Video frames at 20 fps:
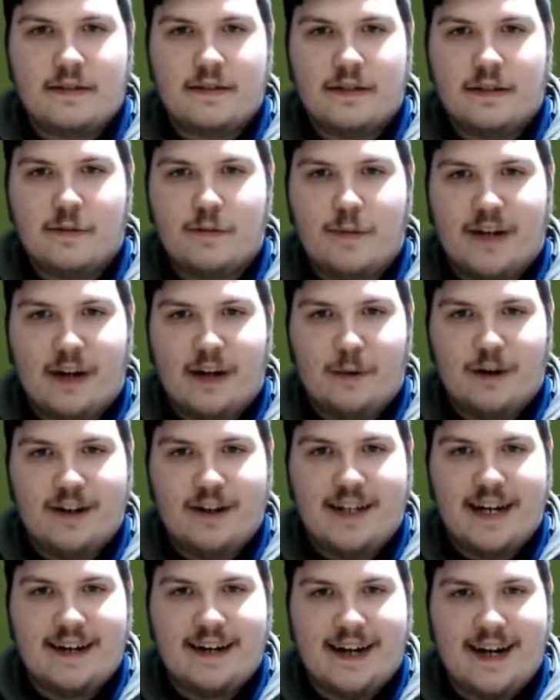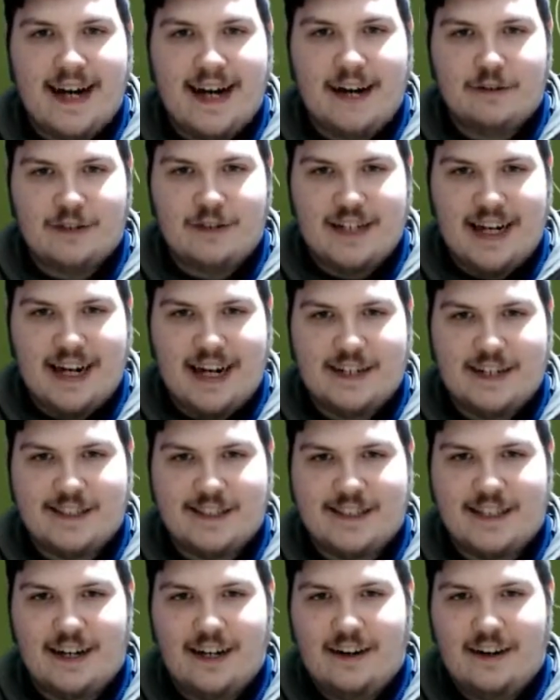We know we're a deadly counter-attacking
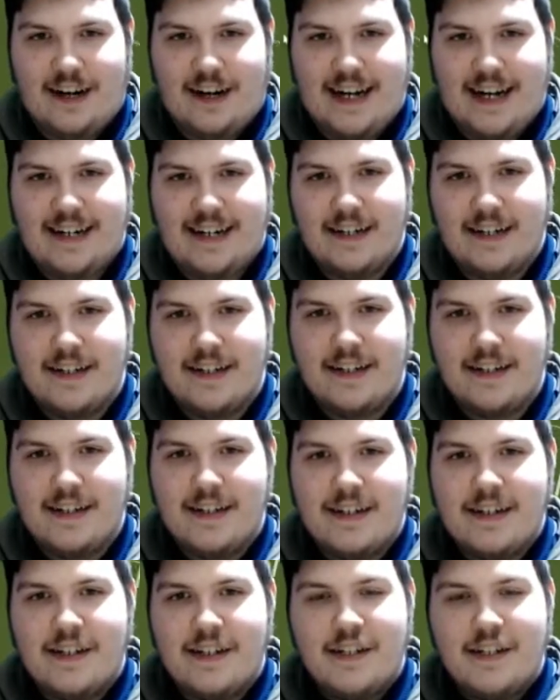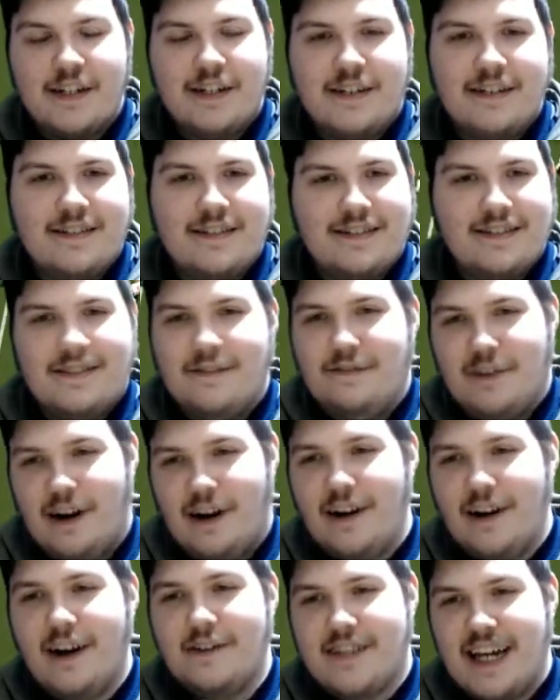side.
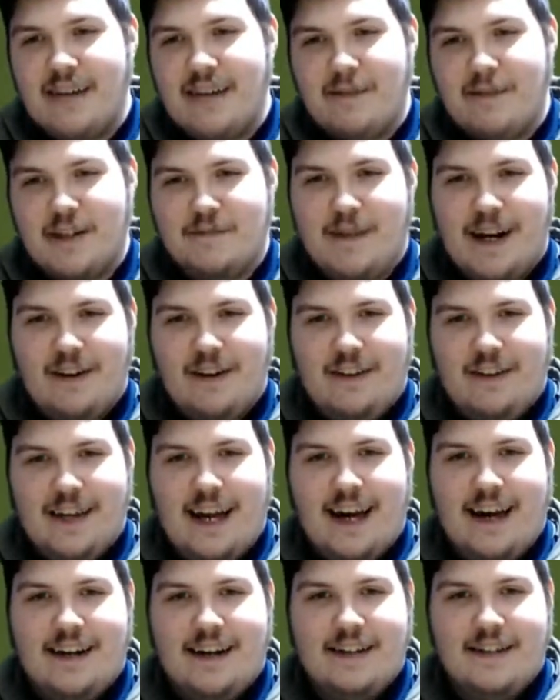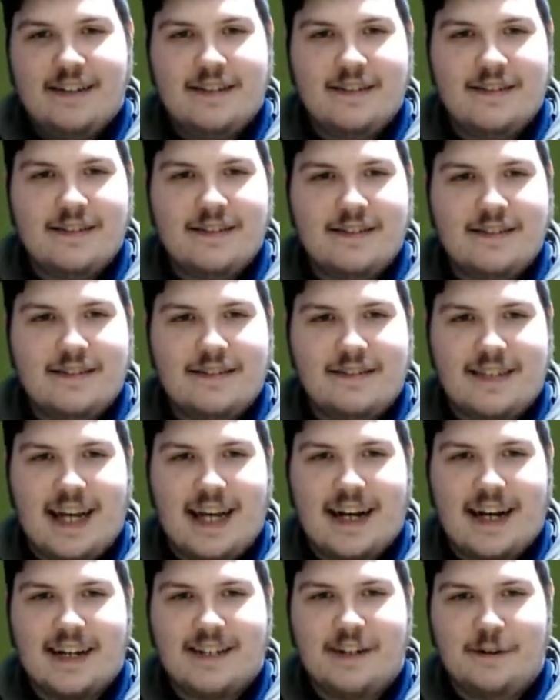Virago's getting much better in the air.
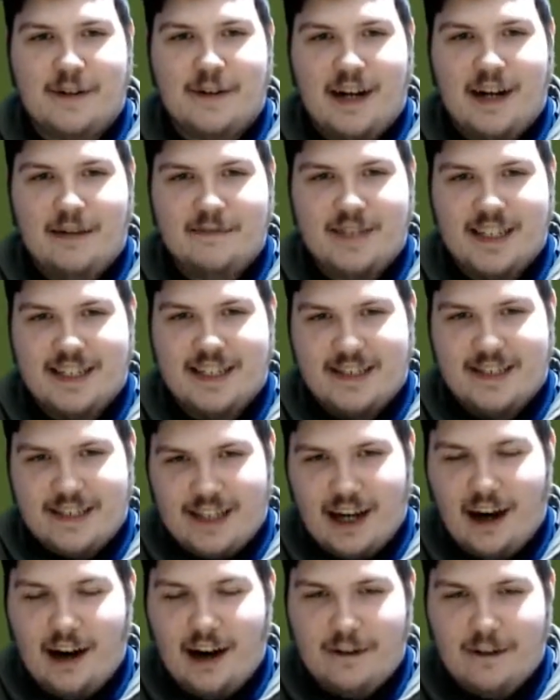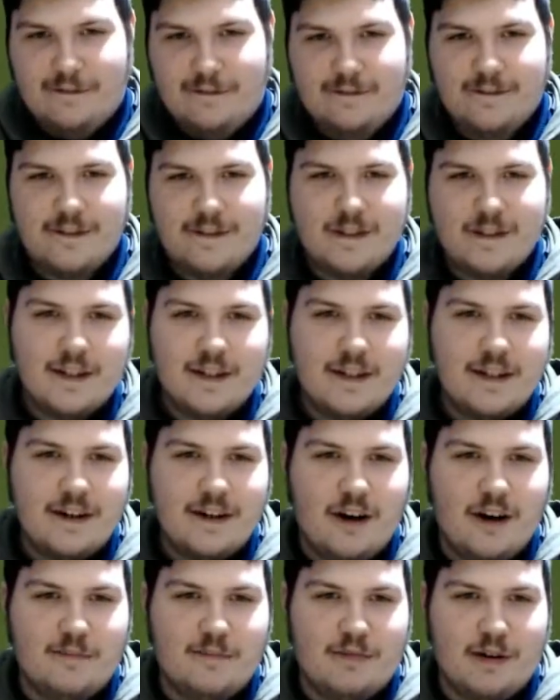Zagadou comes in tough on
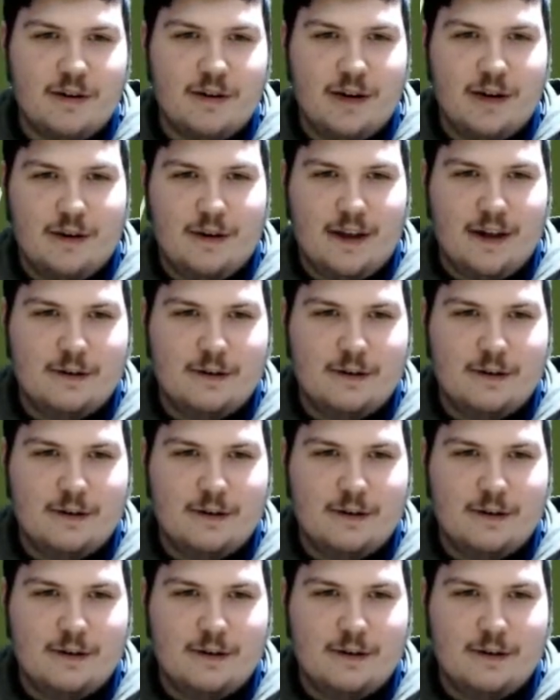Bruno, though.